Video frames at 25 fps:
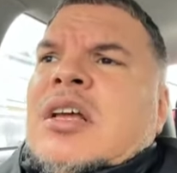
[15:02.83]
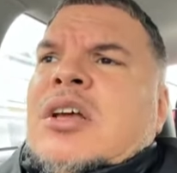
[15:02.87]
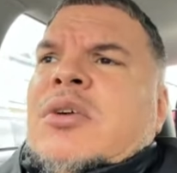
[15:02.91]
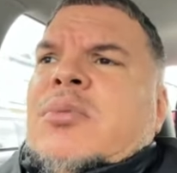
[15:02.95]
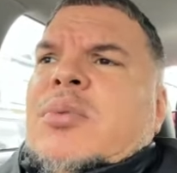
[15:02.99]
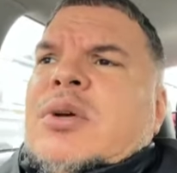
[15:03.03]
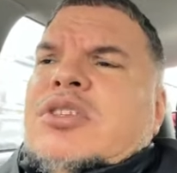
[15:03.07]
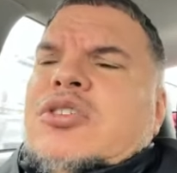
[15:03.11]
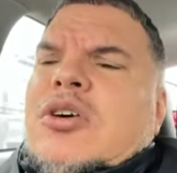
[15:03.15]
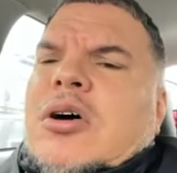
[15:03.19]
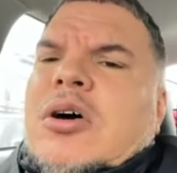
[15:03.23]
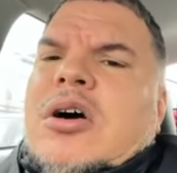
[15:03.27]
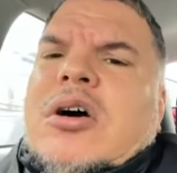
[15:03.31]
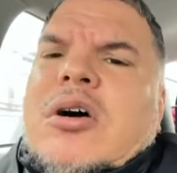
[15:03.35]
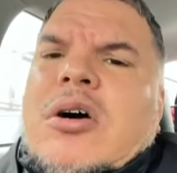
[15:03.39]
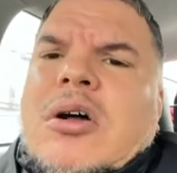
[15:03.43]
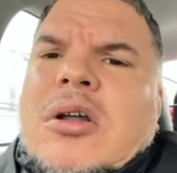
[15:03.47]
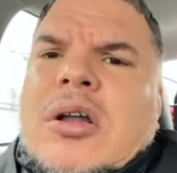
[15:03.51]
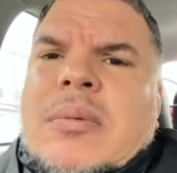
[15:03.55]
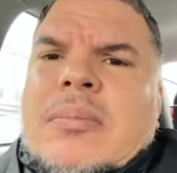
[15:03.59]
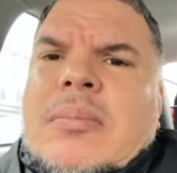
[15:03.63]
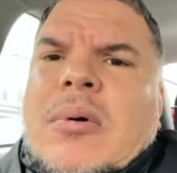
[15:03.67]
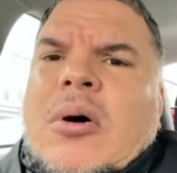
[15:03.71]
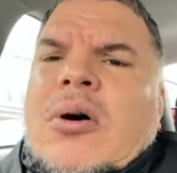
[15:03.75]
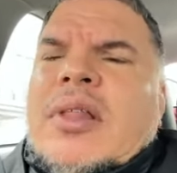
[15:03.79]
We talk
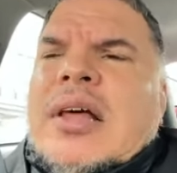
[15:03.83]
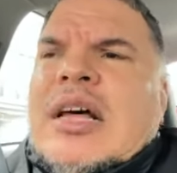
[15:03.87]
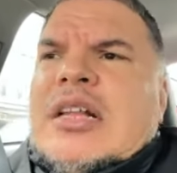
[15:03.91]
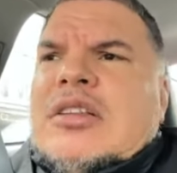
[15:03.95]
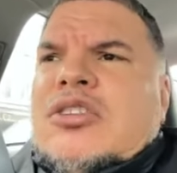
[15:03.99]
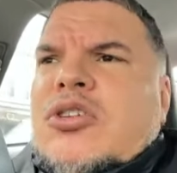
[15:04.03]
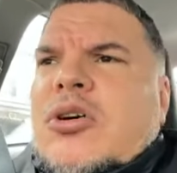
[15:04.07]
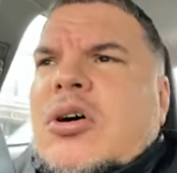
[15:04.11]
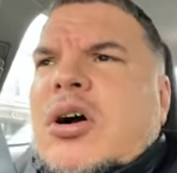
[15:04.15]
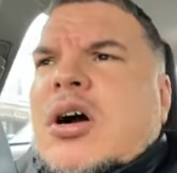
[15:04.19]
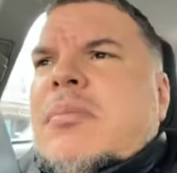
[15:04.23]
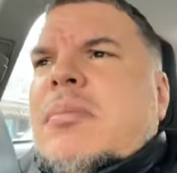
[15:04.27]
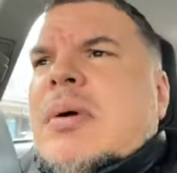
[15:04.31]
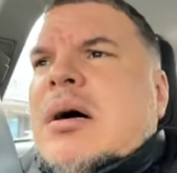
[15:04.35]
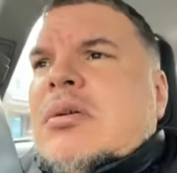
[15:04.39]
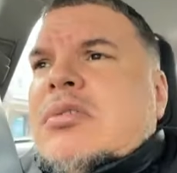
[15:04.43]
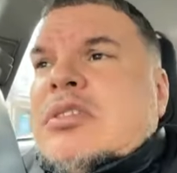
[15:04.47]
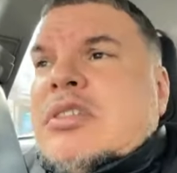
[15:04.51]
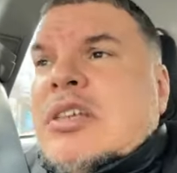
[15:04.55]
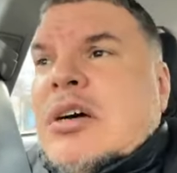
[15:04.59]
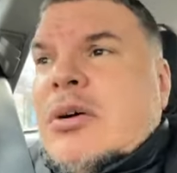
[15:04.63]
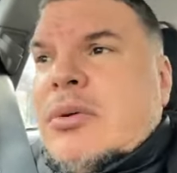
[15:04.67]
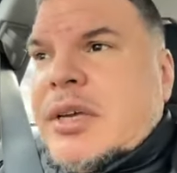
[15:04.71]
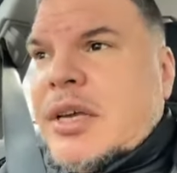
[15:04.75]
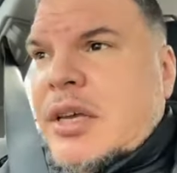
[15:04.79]
all that talk about
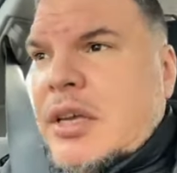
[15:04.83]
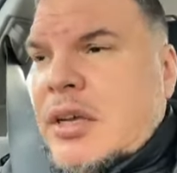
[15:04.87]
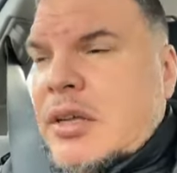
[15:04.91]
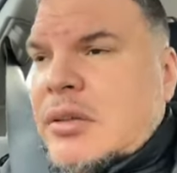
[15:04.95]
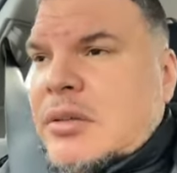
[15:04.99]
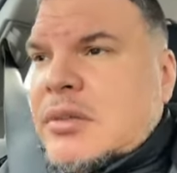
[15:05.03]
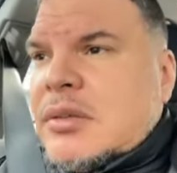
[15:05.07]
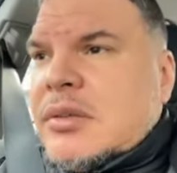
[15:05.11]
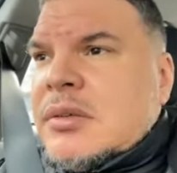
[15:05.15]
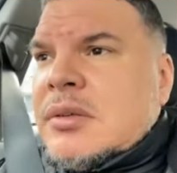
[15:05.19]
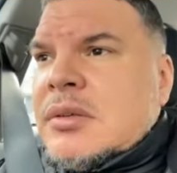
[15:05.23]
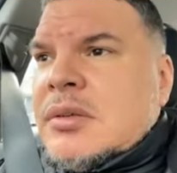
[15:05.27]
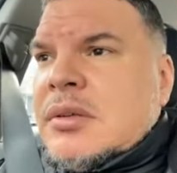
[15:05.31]
Tawheed.